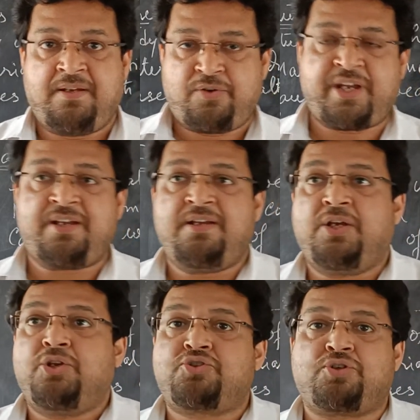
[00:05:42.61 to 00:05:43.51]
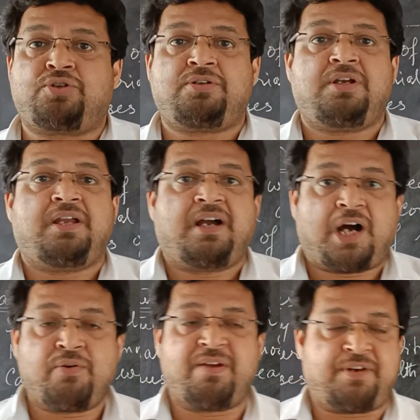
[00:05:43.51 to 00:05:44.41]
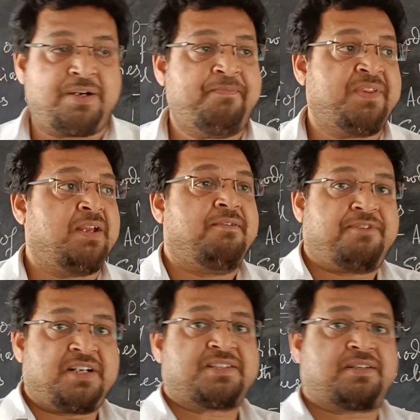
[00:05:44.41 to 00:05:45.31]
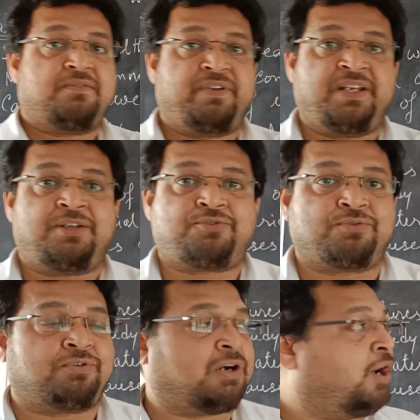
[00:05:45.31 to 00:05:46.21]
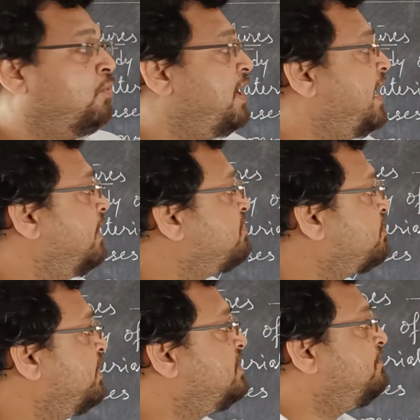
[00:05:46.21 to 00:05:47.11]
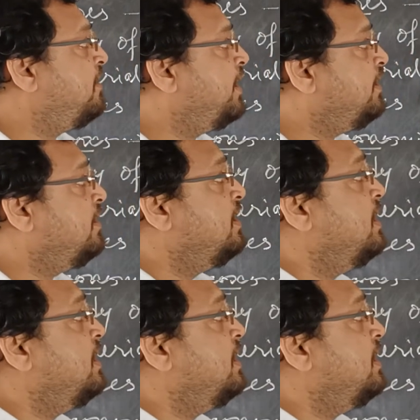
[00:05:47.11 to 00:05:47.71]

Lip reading: Okay, so however, first we need to know how Adam Smith defined.